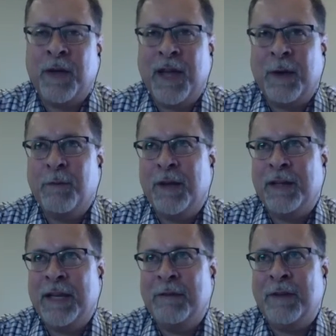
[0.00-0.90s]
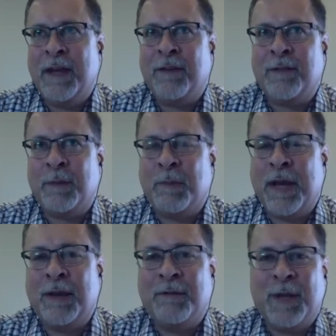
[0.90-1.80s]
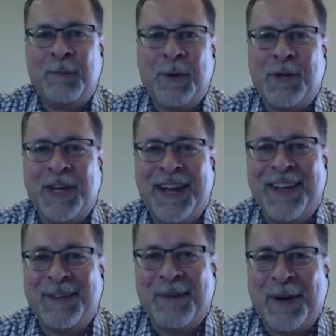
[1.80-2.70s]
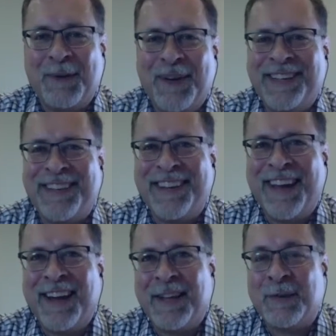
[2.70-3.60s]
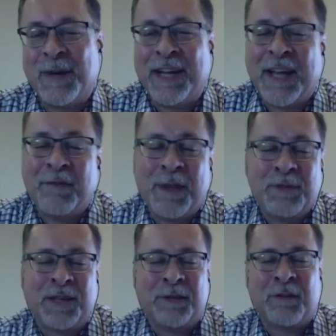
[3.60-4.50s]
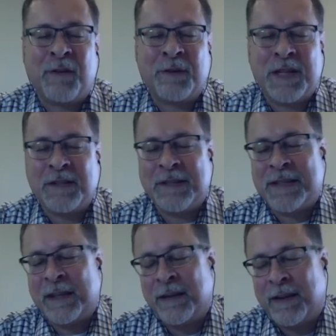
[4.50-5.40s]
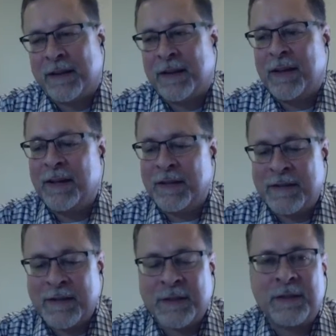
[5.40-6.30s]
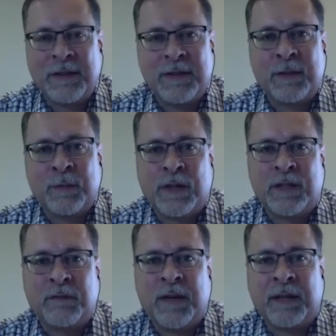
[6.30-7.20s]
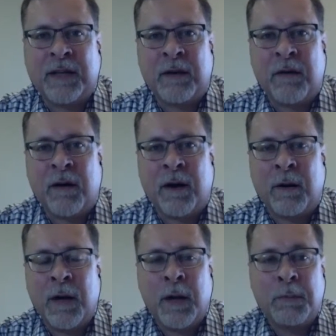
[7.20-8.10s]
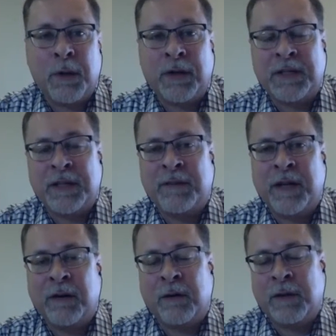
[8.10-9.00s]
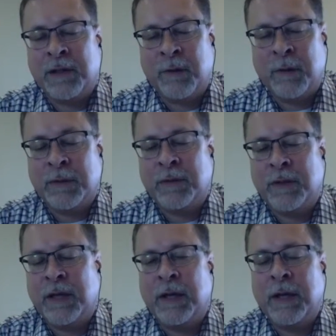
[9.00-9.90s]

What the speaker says: it alleviates the pain of the emotion is a better way to say that. And so I can have the objective conversation and say, look, this is what's affecting our productivity and our deliverability.